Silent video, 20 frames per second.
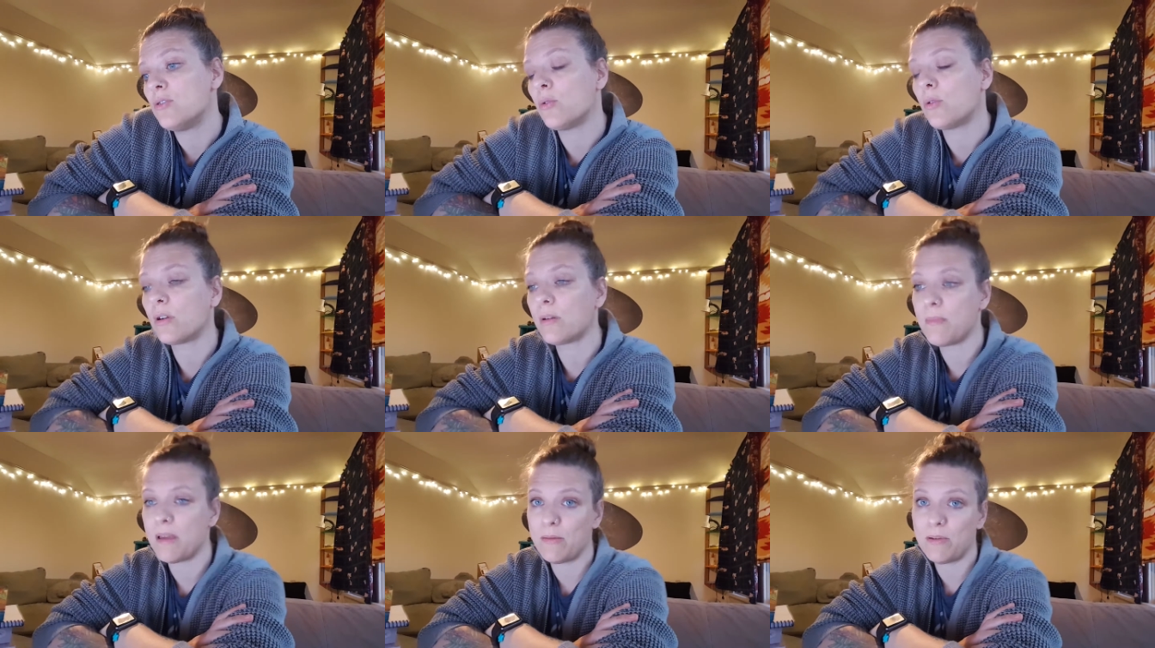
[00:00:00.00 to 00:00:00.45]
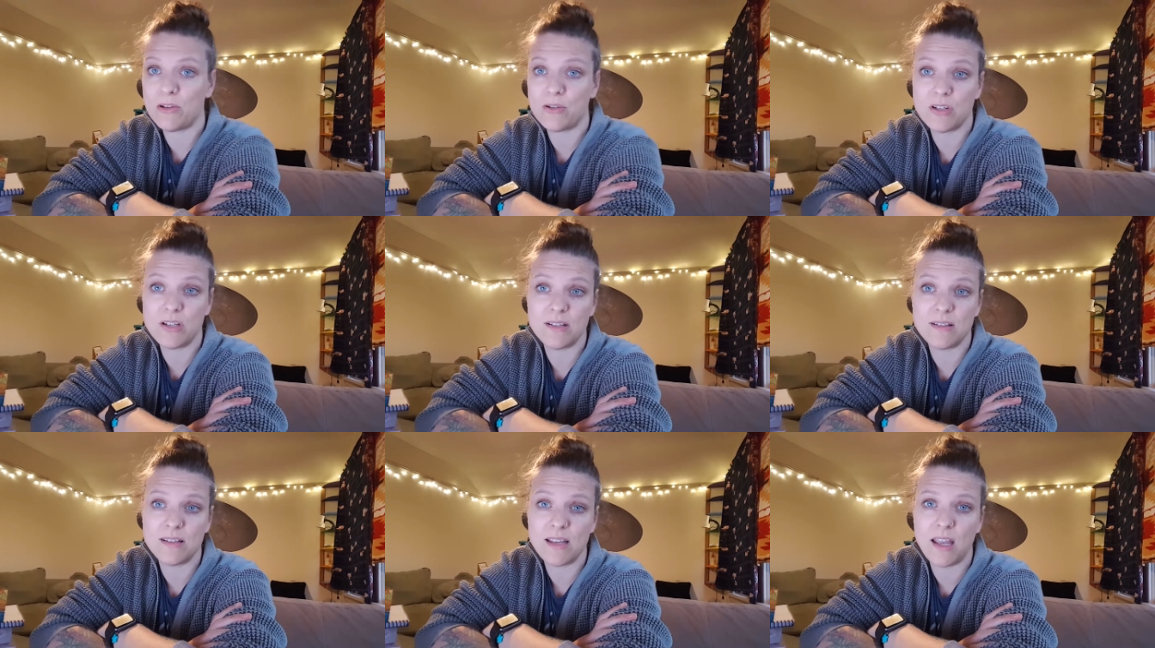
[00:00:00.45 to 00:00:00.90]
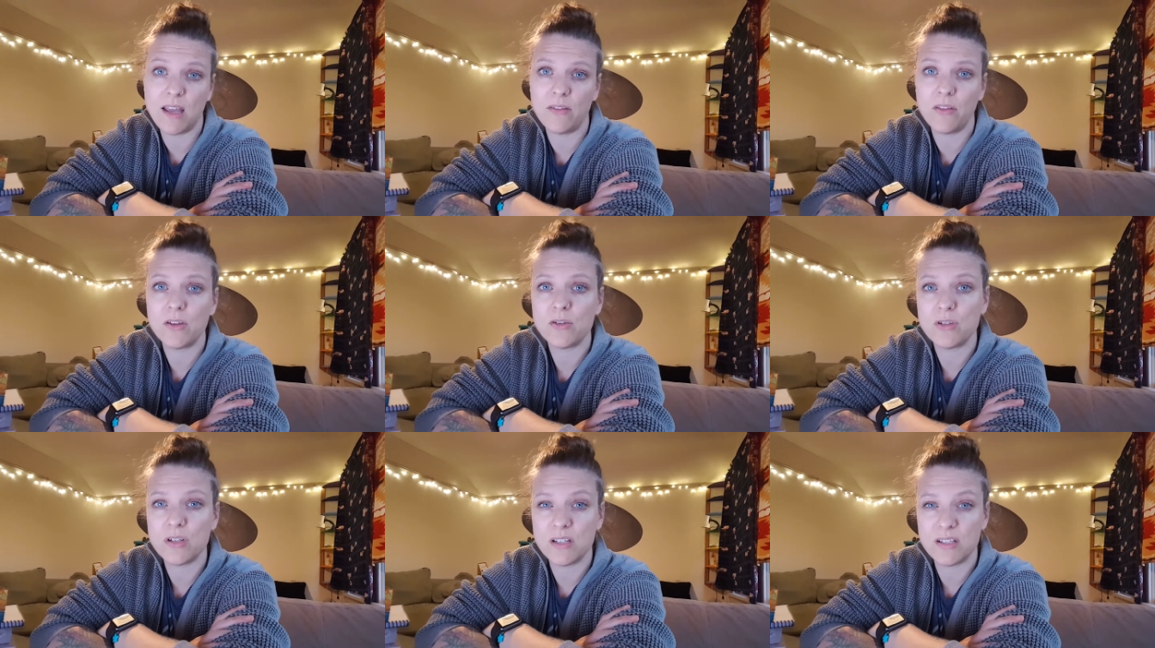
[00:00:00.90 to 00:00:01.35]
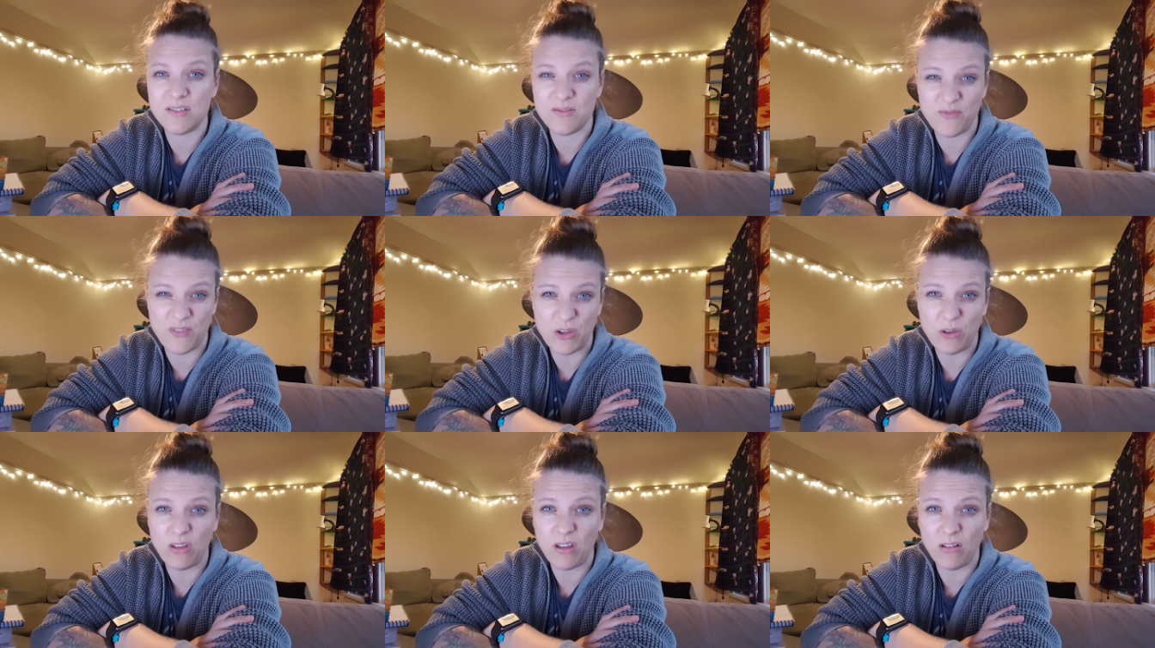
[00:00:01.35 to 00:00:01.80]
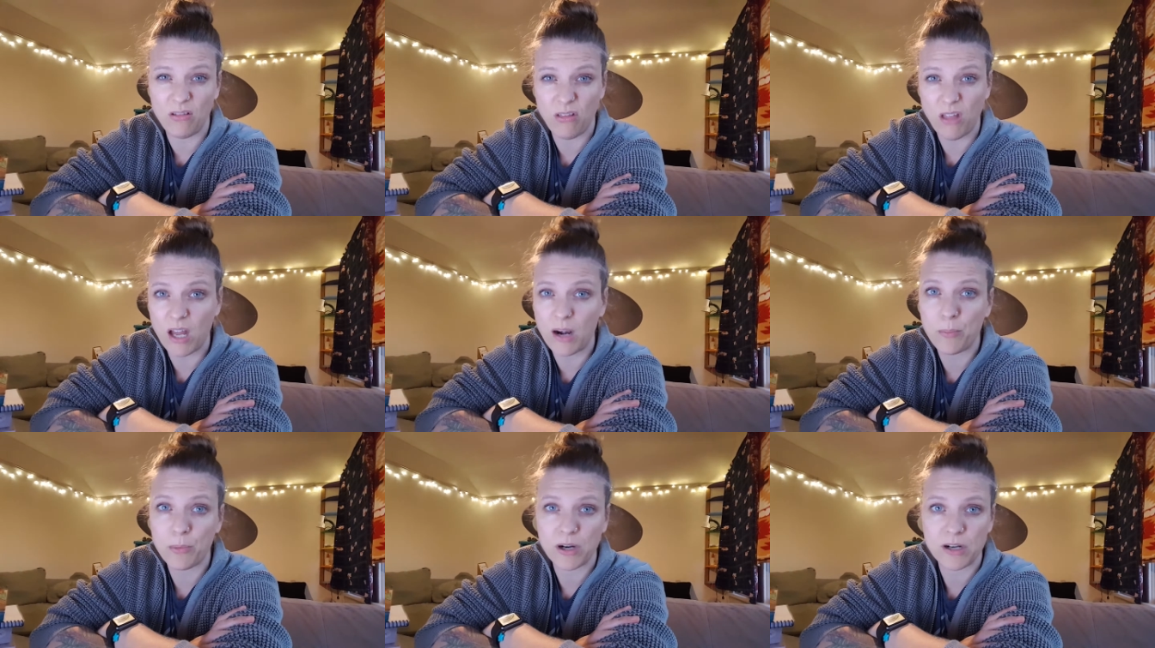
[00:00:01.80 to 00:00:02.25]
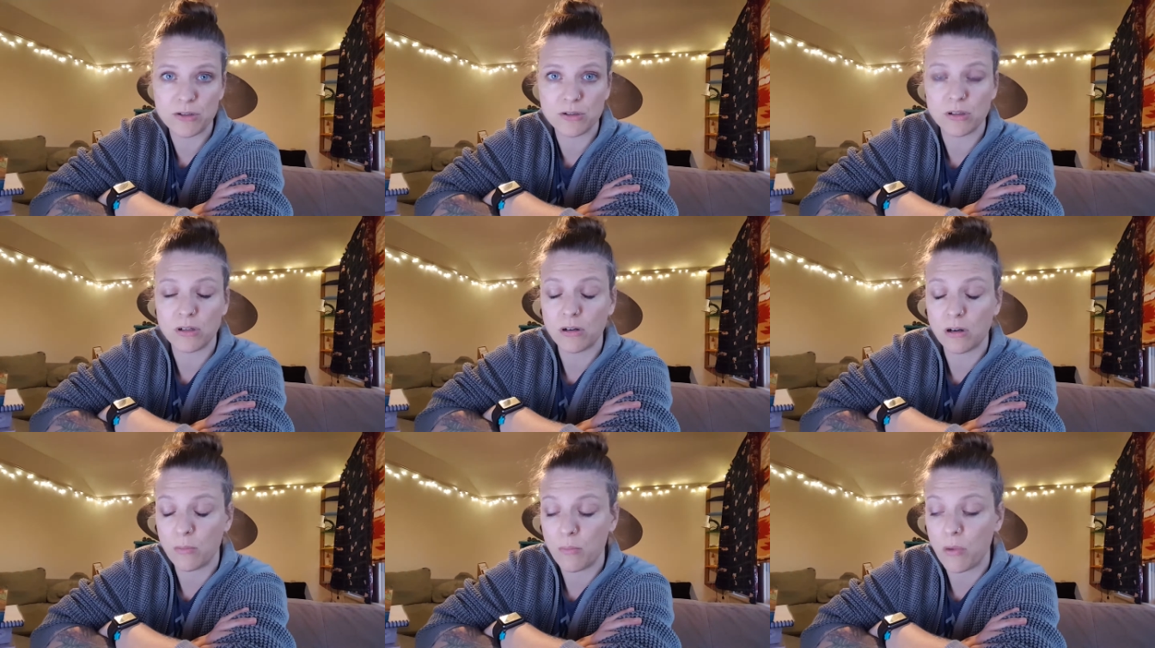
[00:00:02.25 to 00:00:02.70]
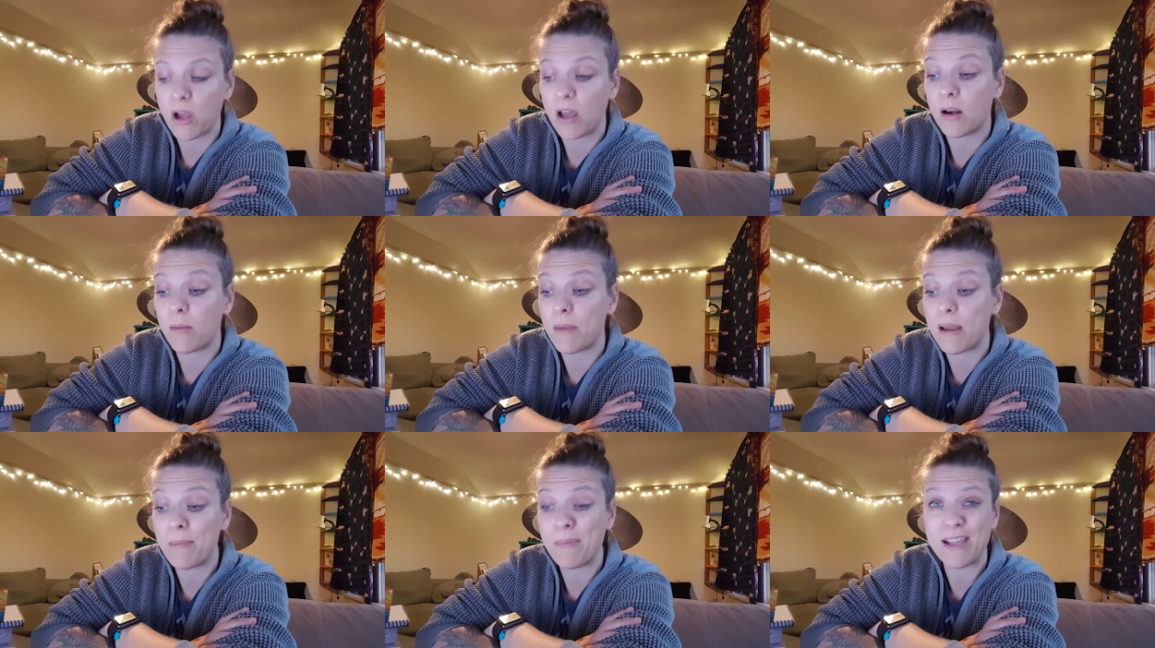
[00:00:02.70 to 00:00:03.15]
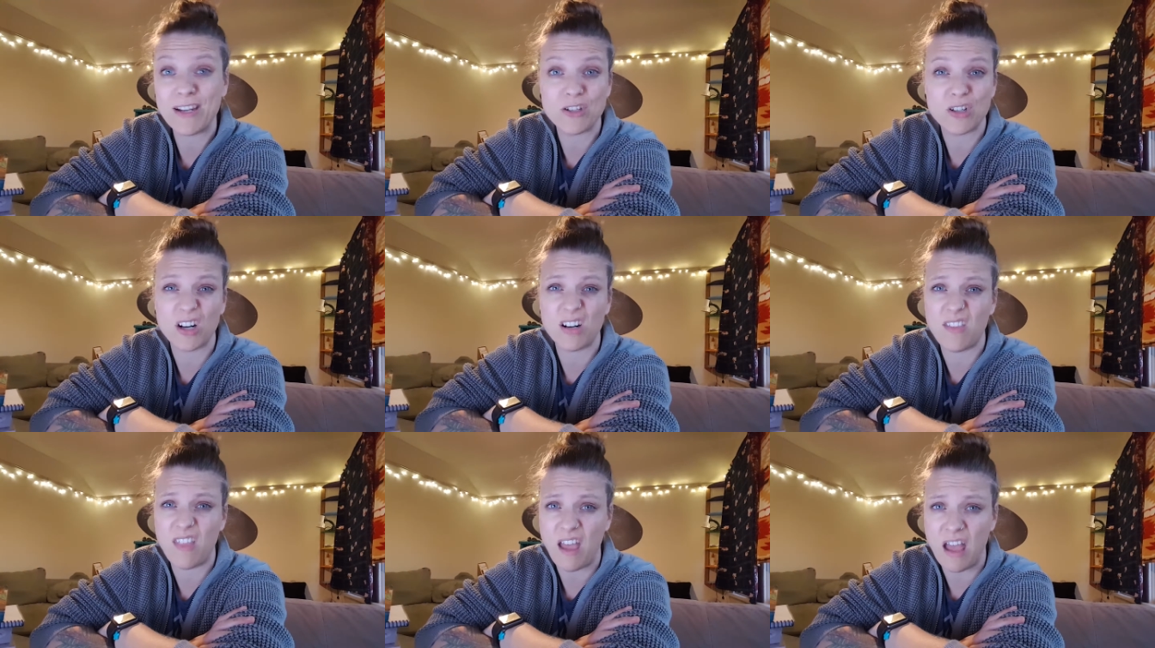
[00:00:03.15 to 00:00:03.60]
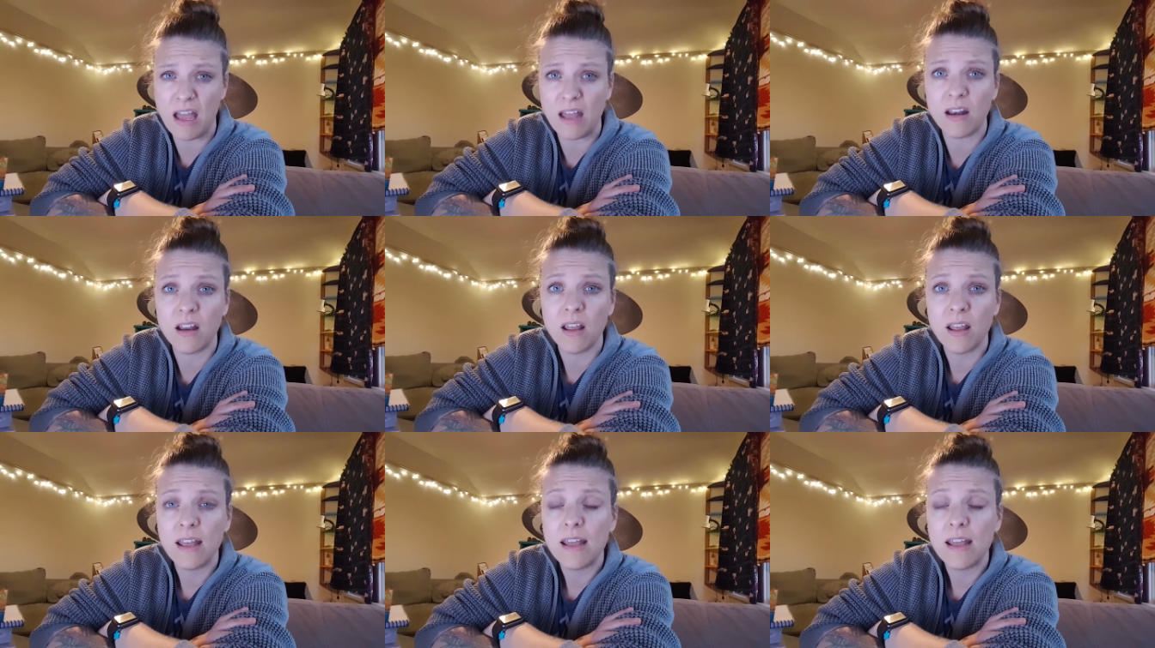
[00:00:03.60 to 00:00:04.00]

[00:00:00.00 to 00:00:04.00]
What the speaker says: or maybe she's saying that she's feeling a lot of pressure in her bottom, I might chart that